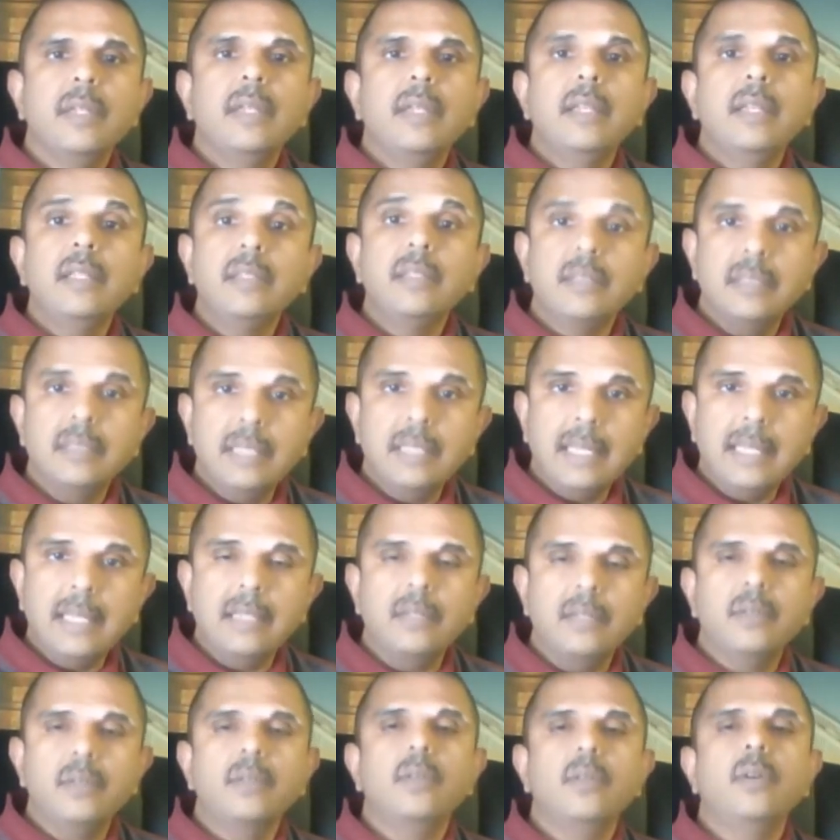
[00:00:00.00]

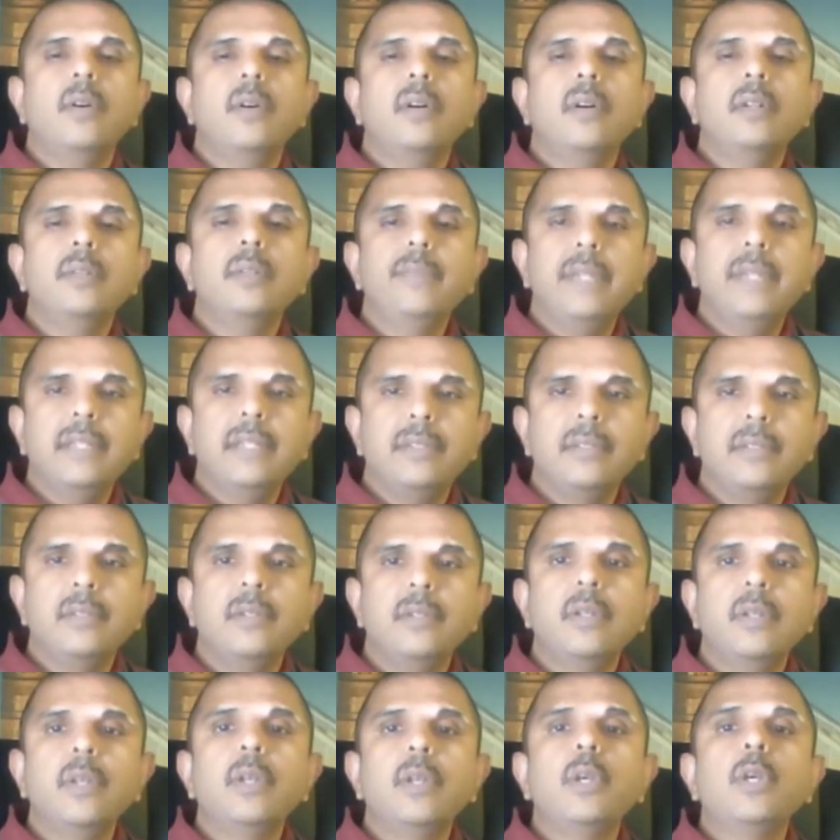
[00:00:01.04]
Instead, automation
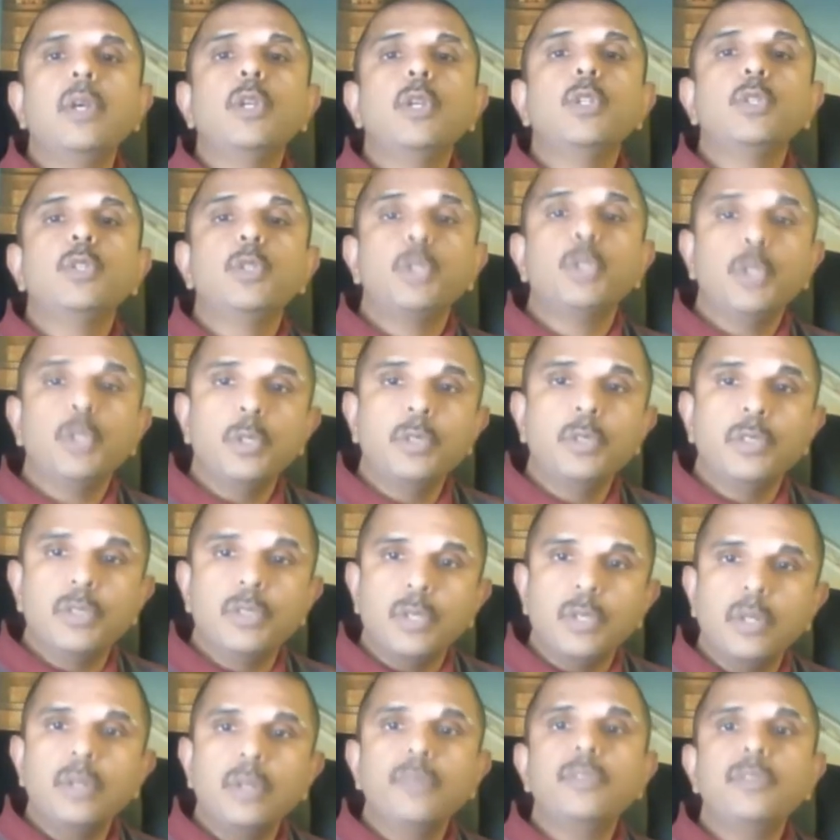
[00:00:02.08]
should
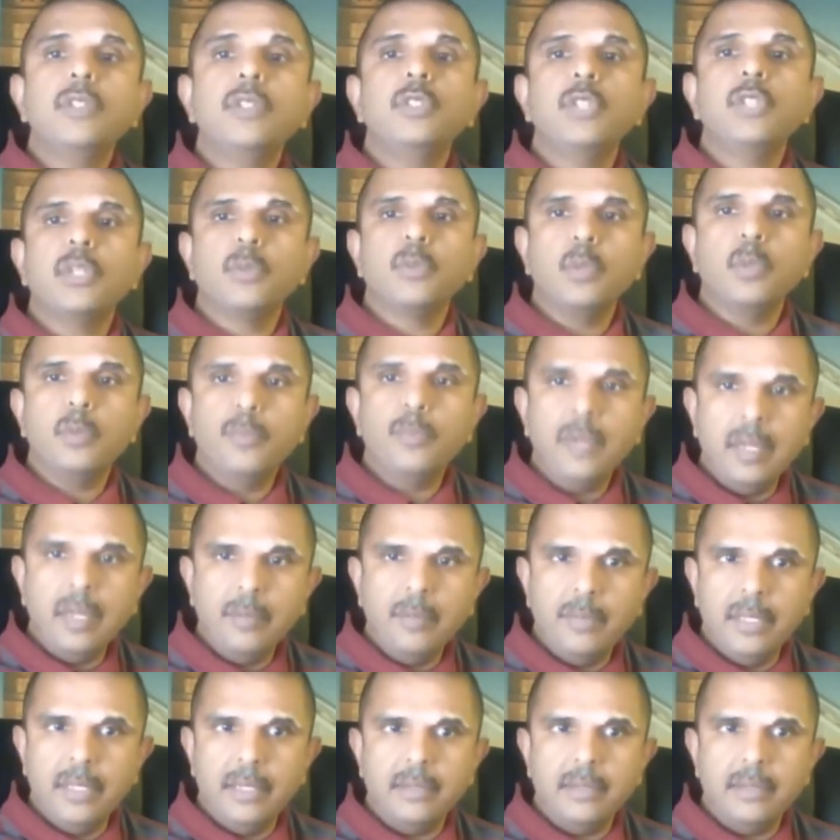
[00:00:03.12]
serve the general public.